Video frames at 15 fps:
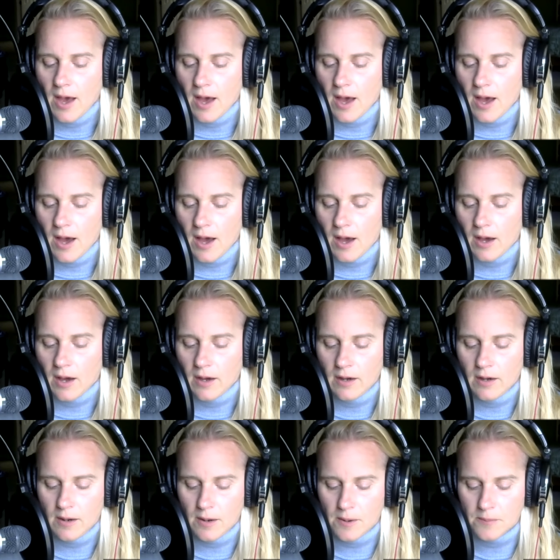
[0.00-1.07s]
Uh,
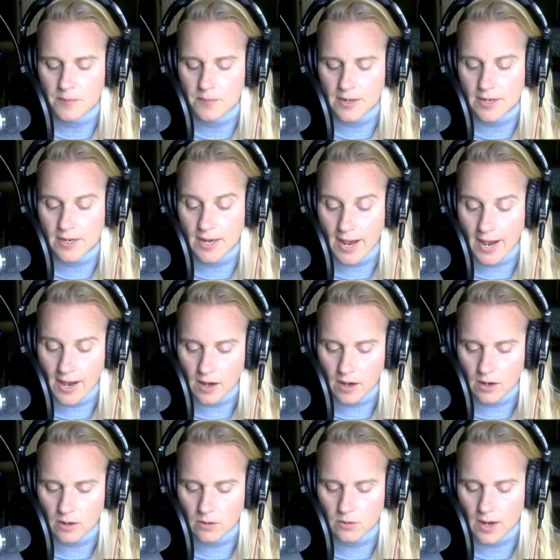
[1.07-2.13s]
but
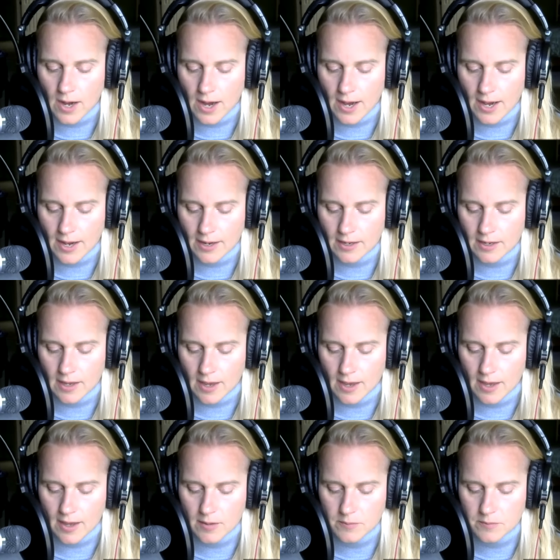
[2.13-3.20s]
now I
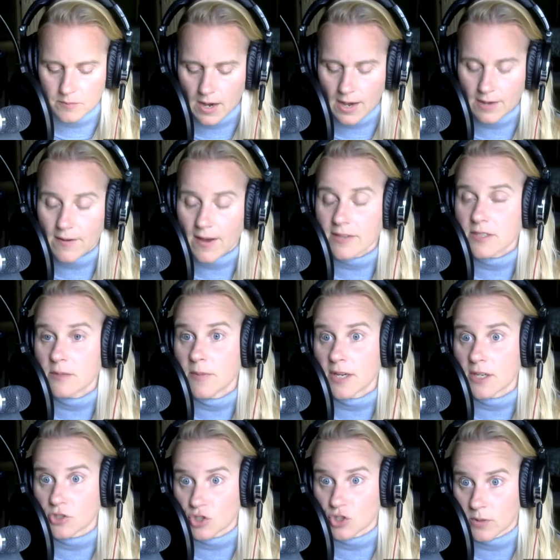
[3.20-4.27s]
am, I've had to make
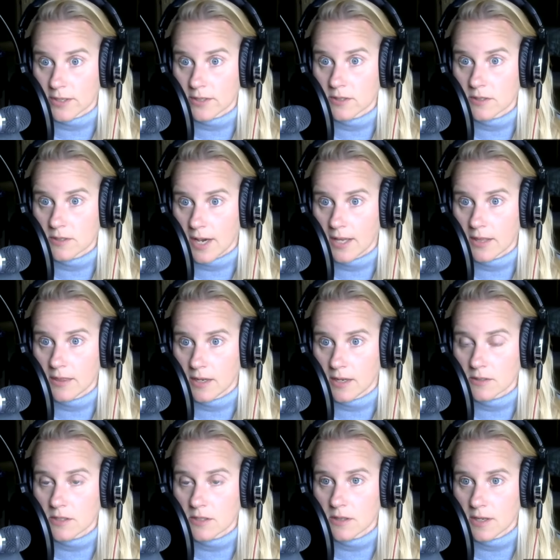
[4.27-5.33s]
a choice, I think,
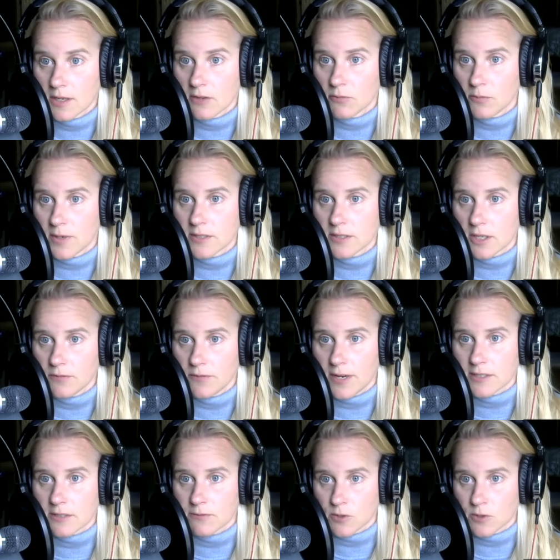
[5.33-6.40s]
yes. to think of myself
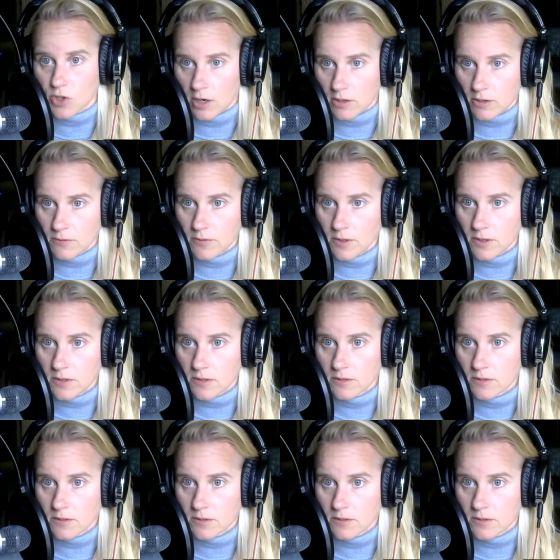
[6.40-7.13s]
as a photographer.